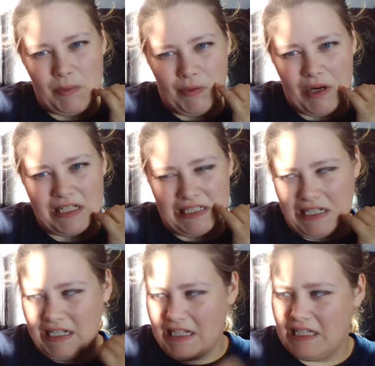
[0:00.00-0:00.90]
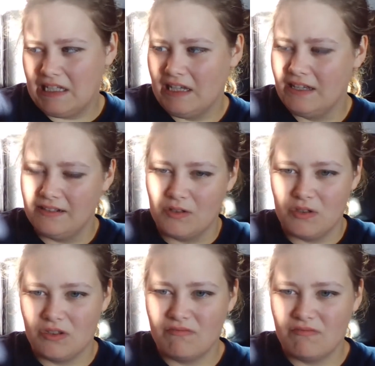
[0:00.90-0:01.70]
procrastinating, not